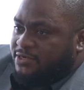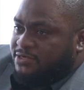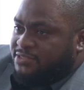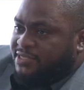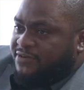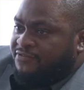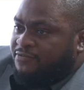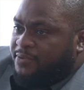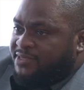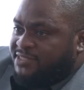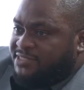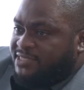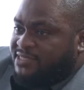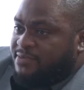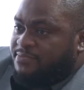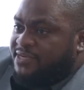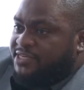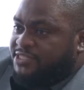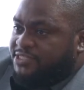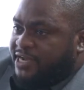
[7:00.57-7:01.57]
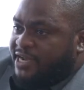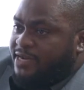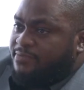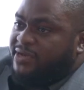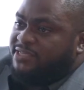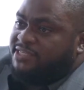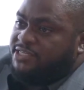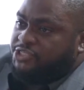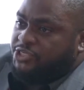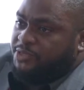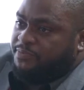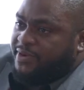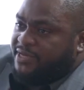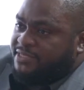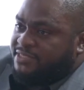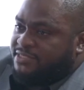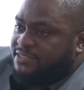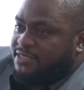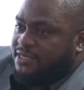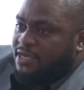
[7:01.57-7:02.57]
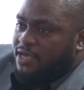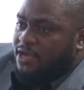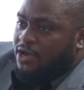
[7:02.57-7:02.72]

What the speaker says: on the information that are being shared by the shippers